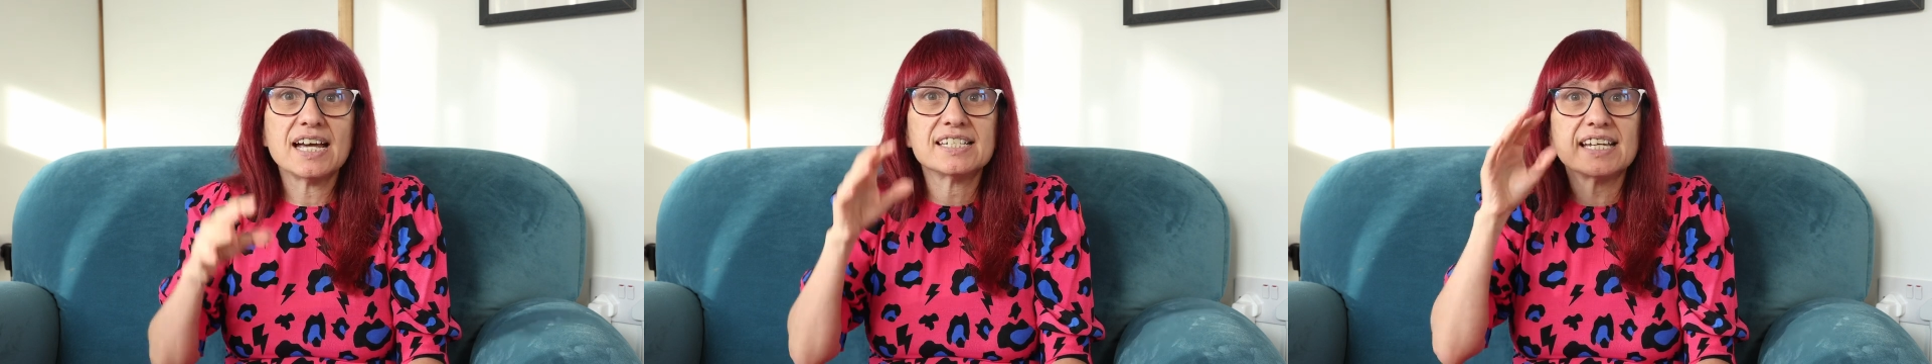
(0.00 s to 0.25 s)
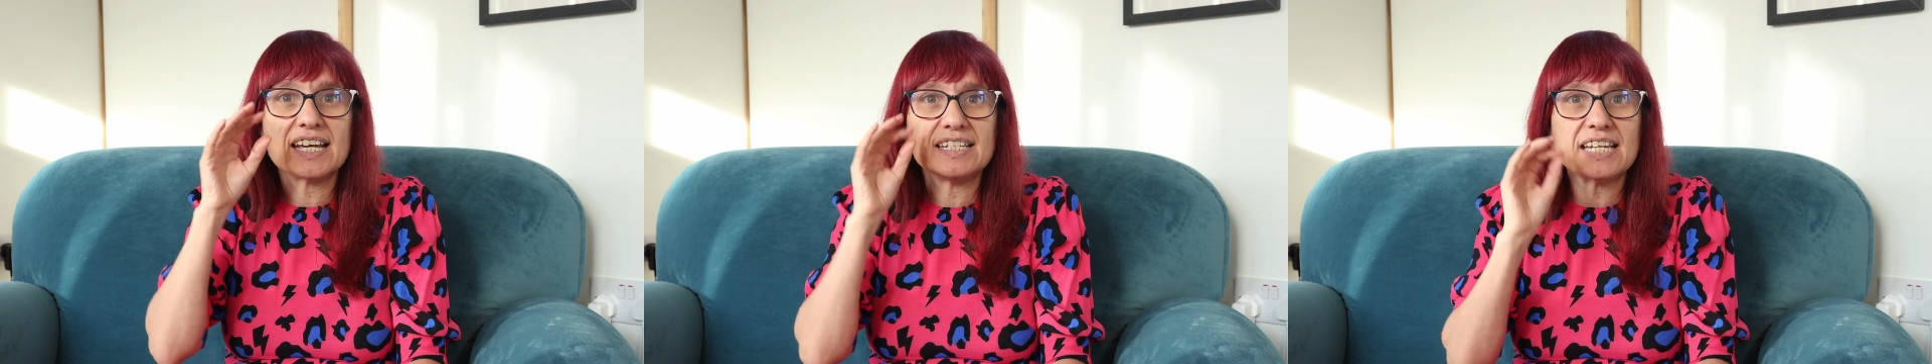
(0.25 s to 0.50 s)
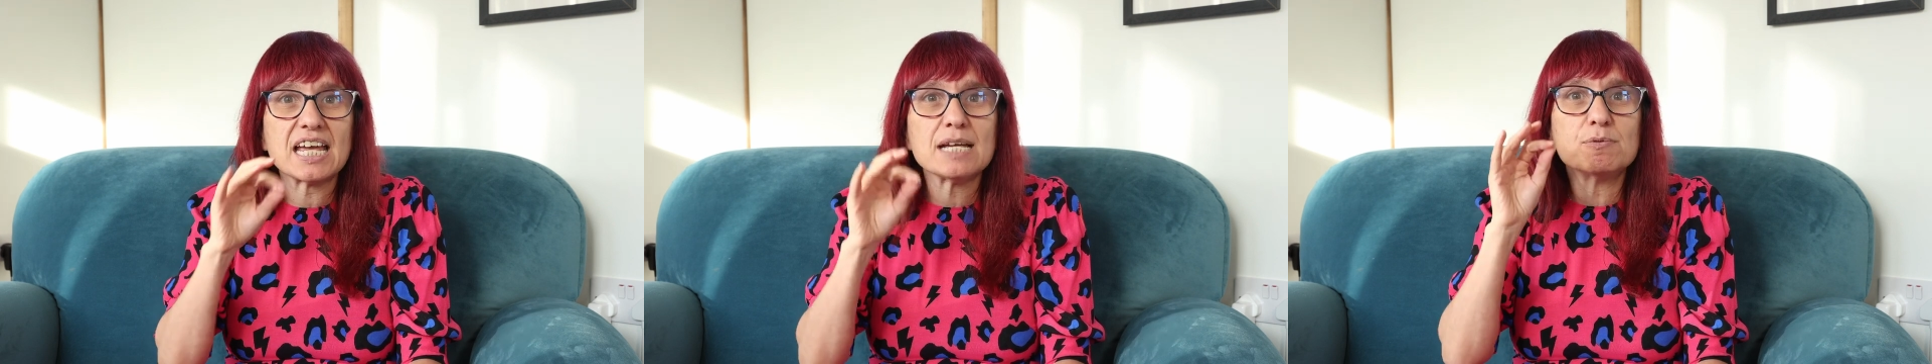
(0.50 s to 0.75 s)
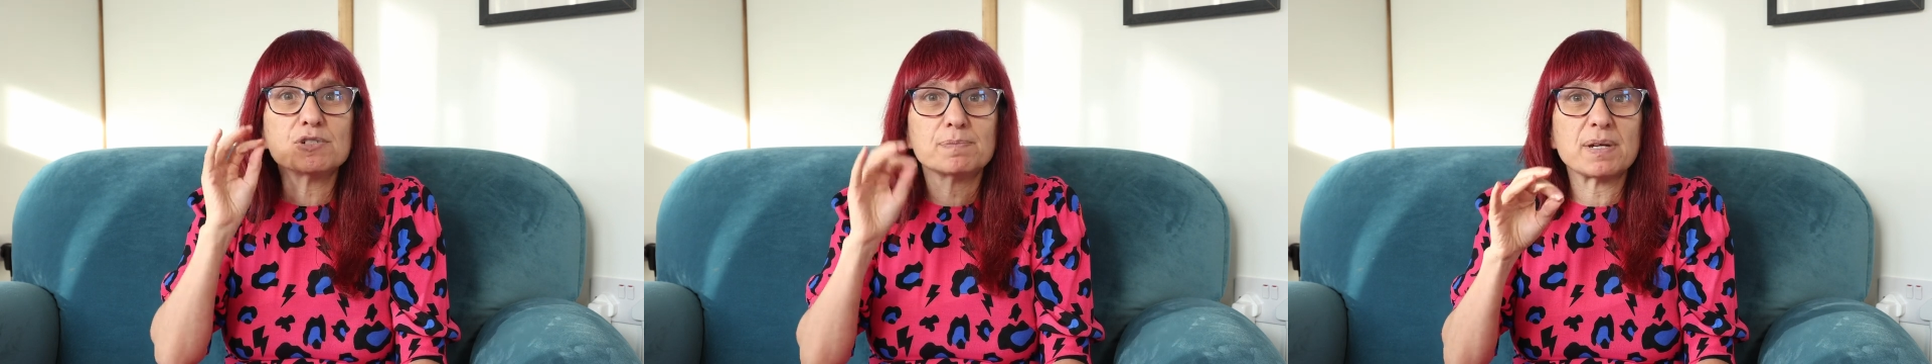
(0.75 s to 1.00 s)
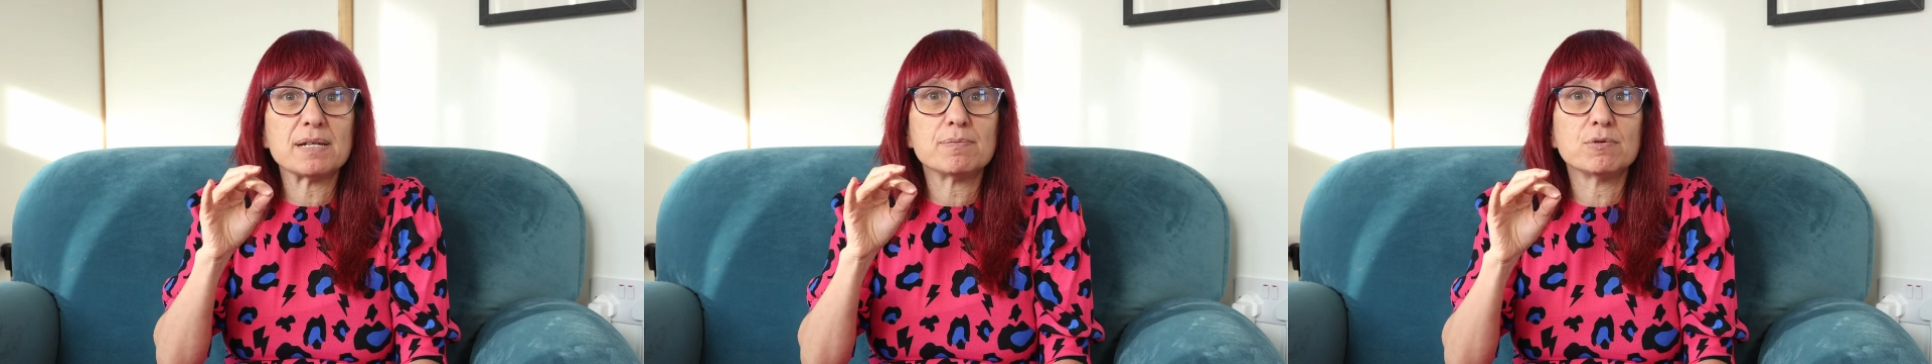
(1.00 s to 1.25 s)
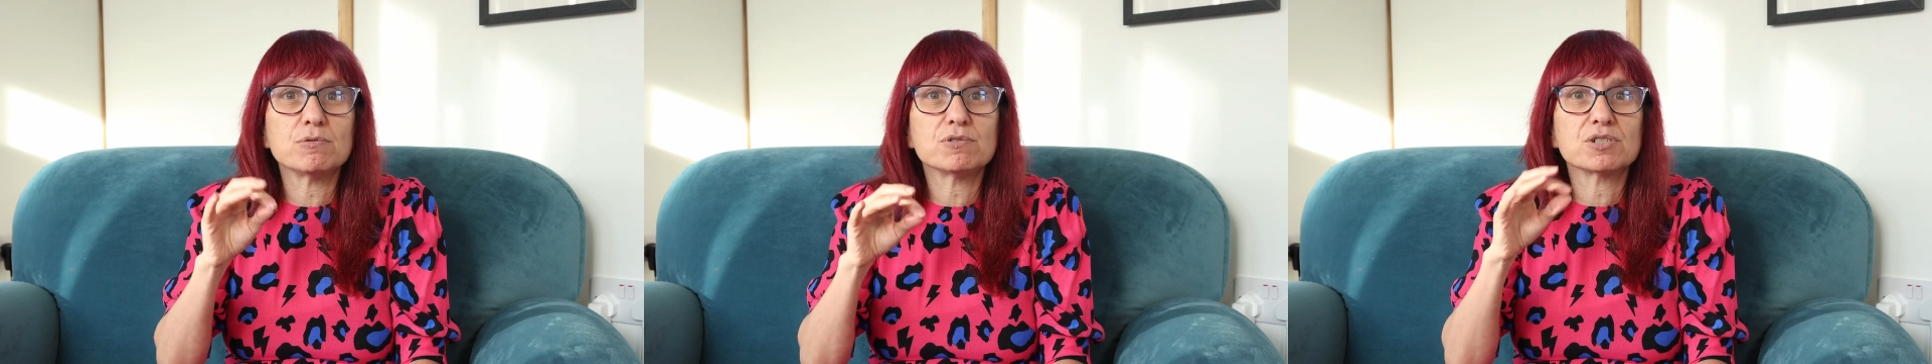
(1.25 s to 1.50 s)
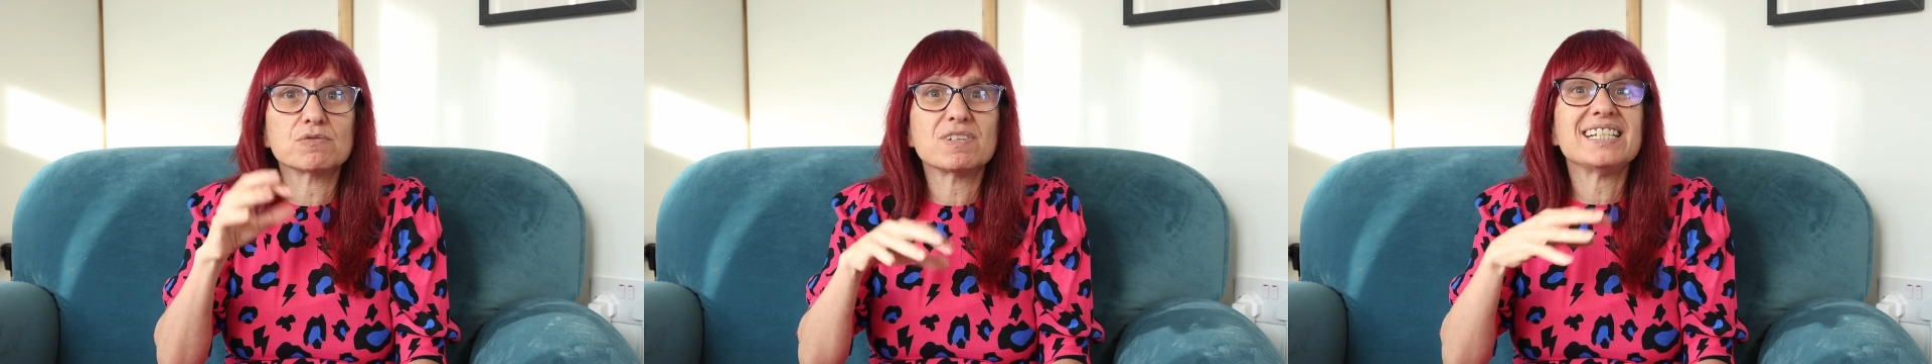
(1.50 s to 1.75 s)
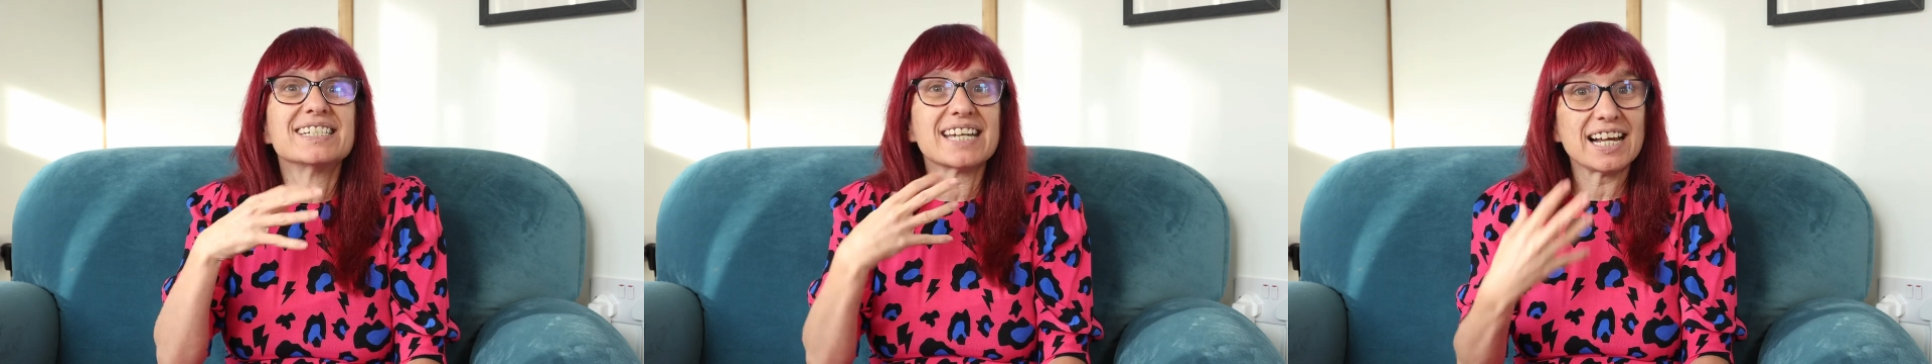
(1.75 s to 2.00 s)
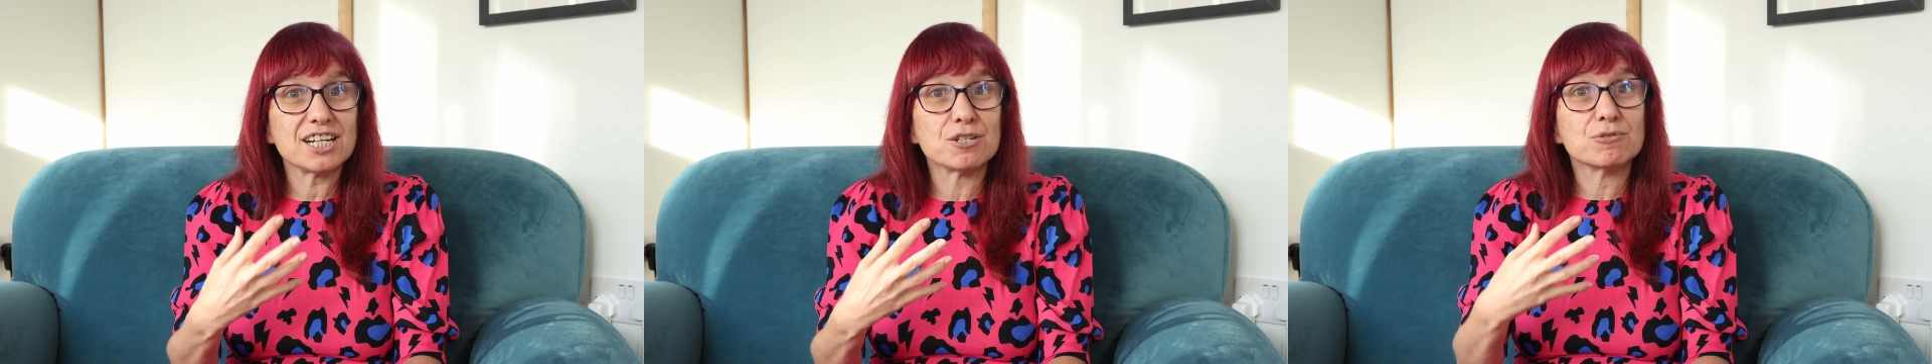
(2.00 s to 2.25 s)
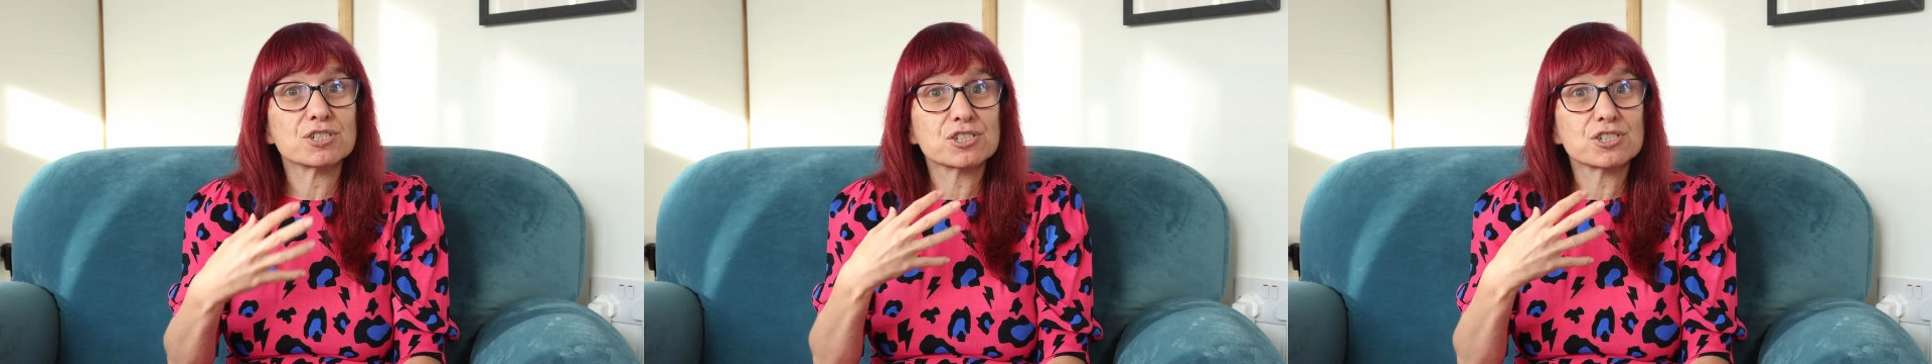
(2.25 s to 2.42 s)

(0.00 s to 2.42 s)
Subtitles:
is it enables people to really tell you